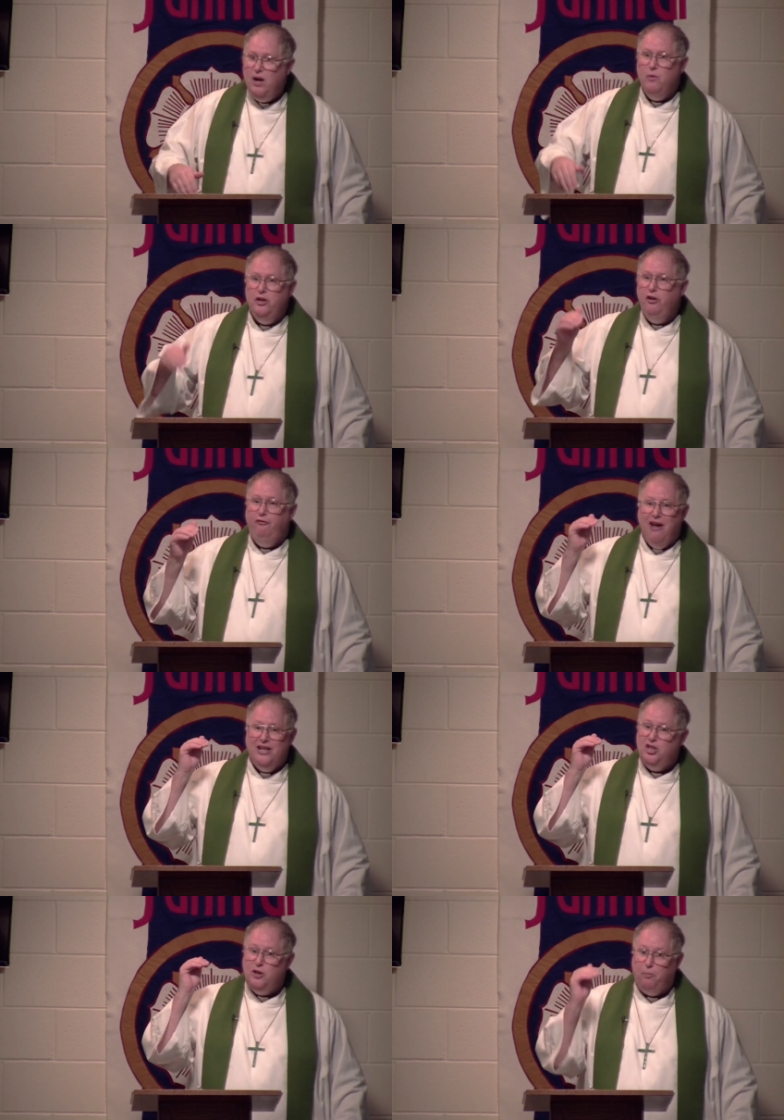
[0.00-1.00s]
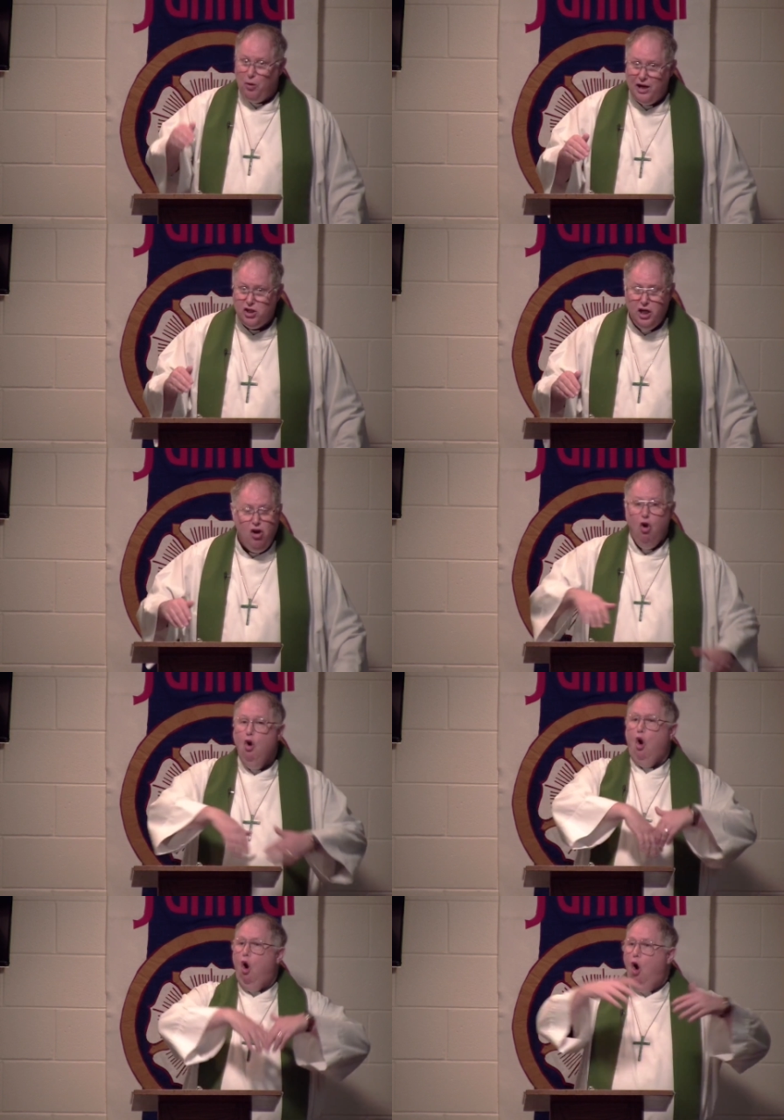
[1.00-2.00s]
when you face depression,
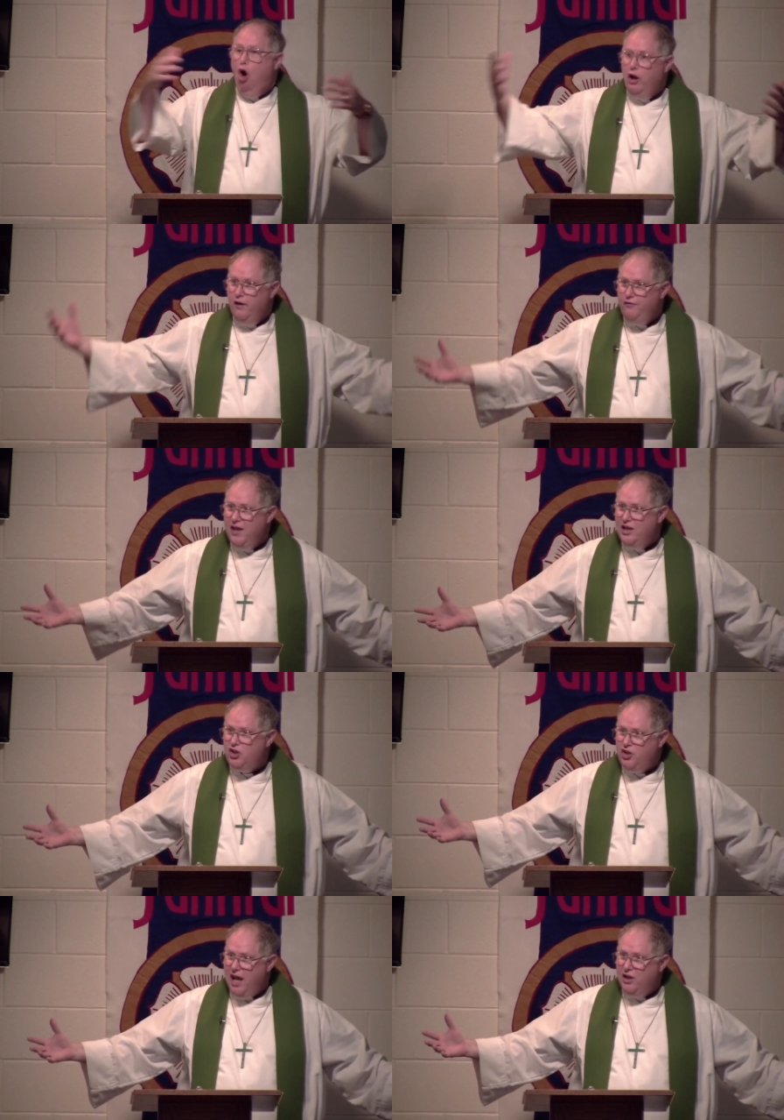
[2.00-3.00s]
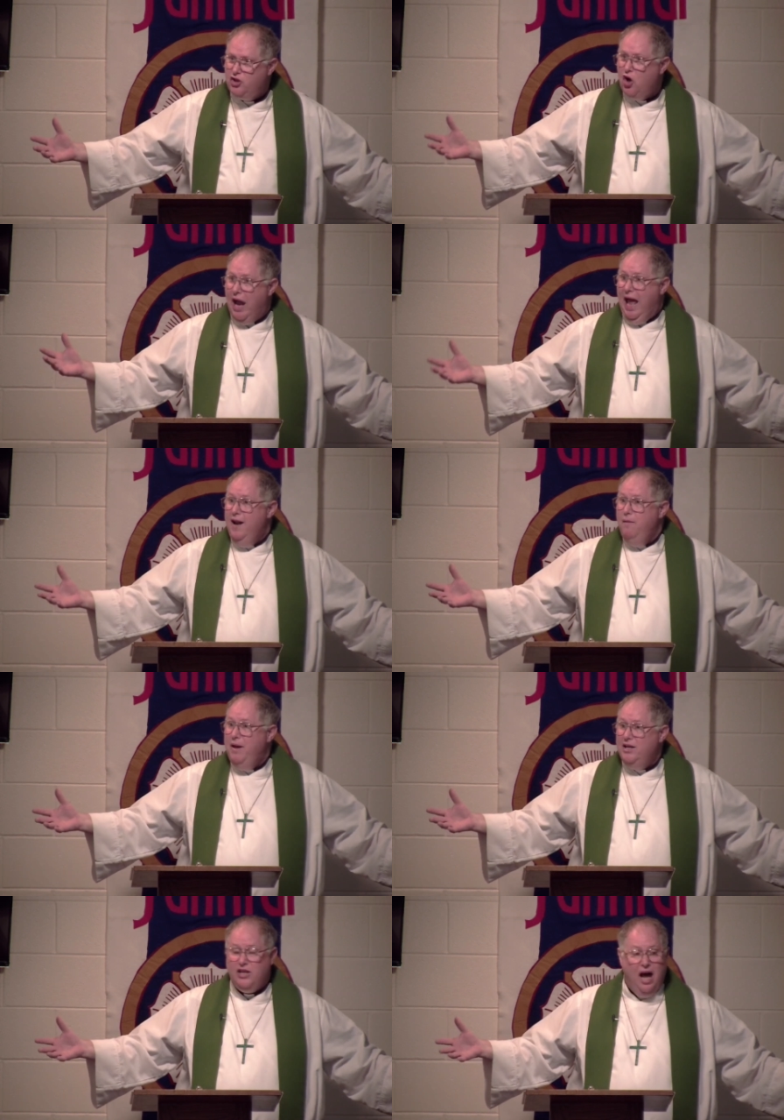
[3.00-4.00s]
all of these things are
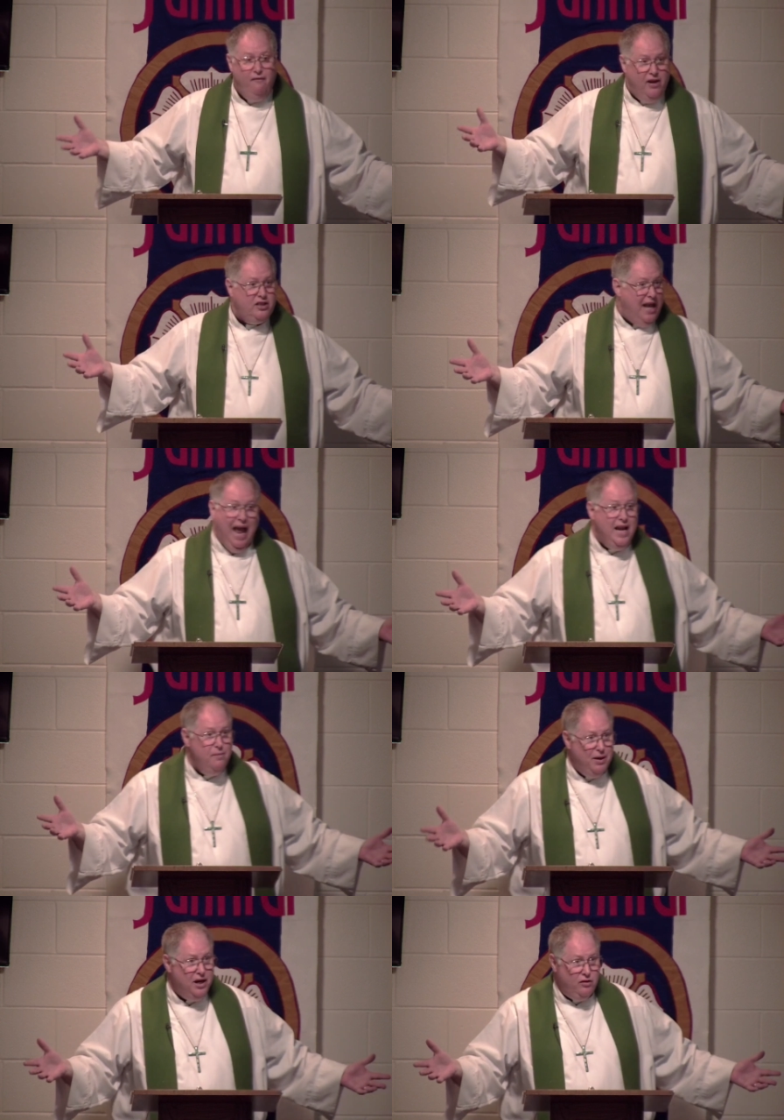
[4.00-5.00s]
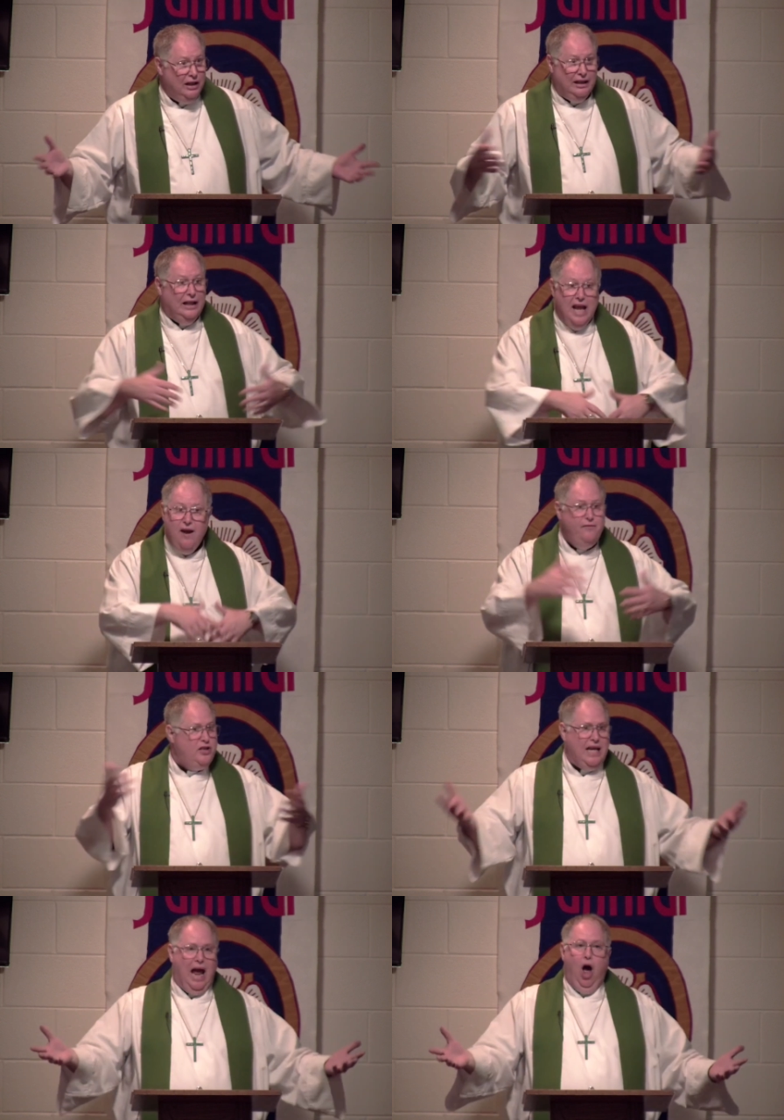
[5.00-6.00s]
enemies of us. Anybody that lives
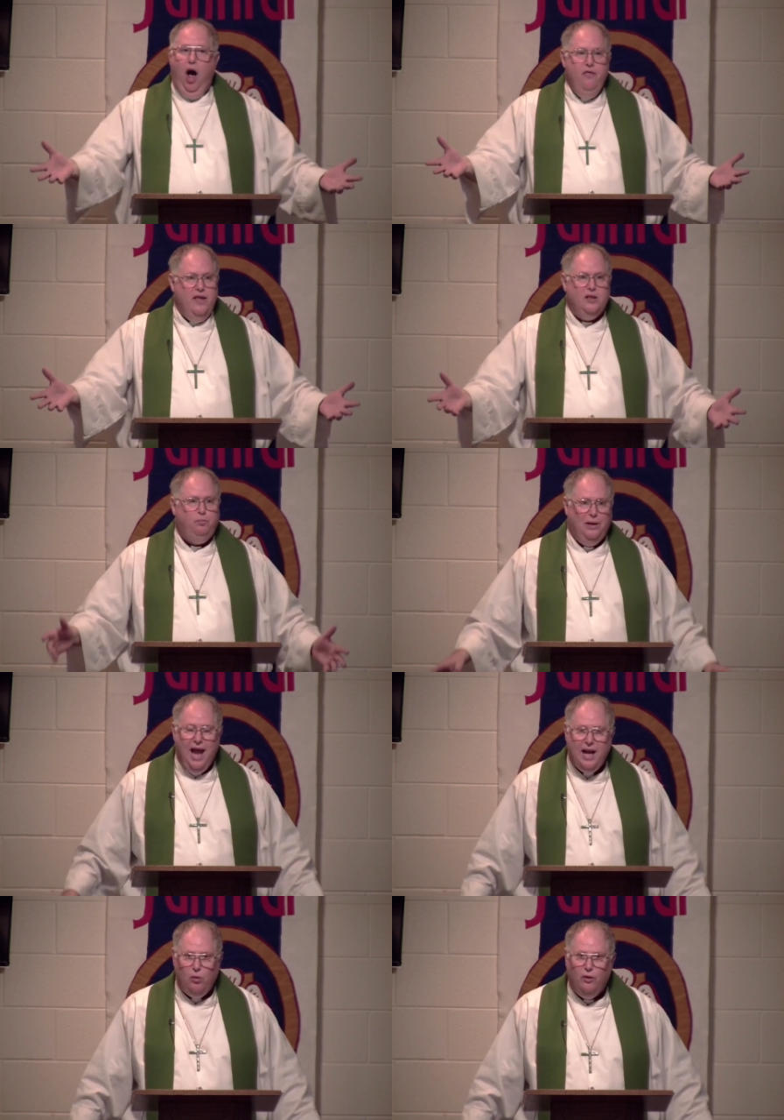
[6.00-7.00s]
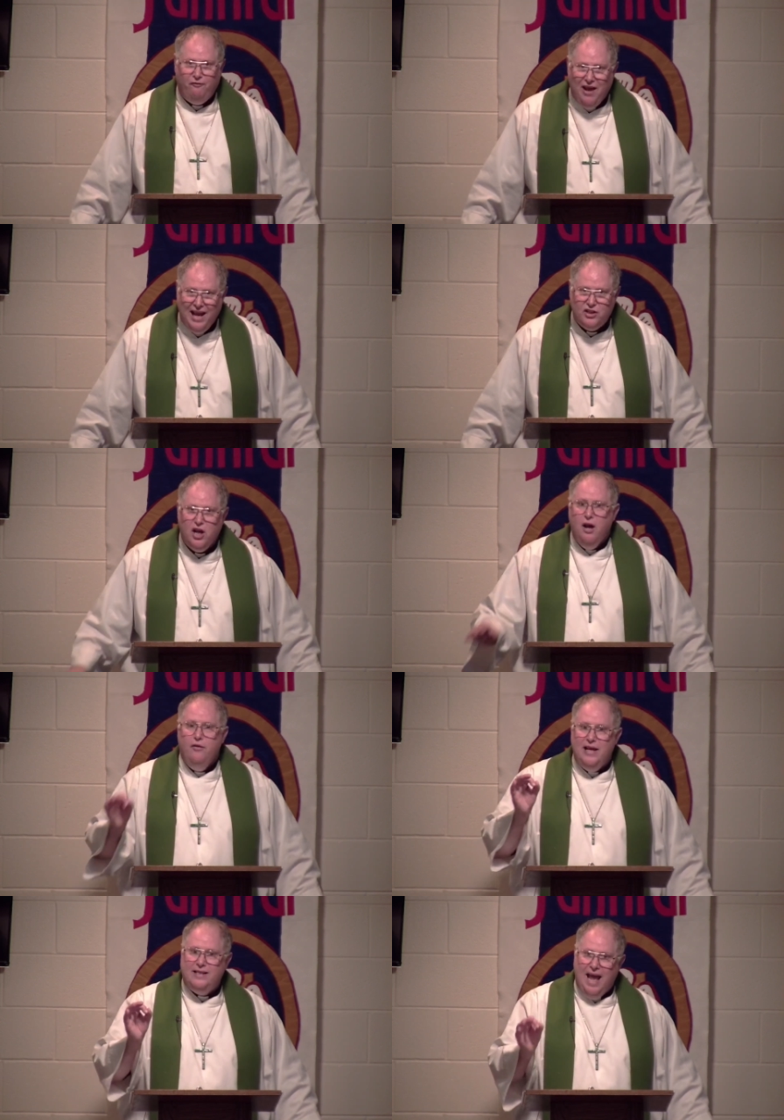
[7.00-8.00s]
on this planet will face
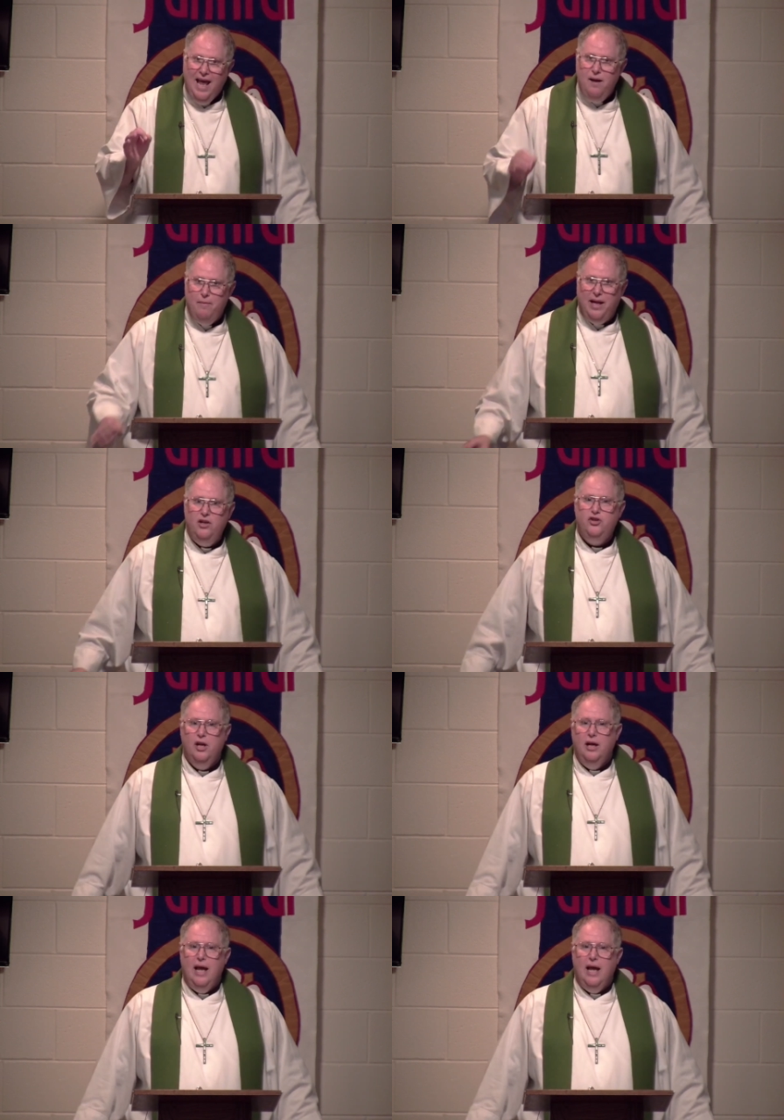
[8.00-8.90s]
these enemies.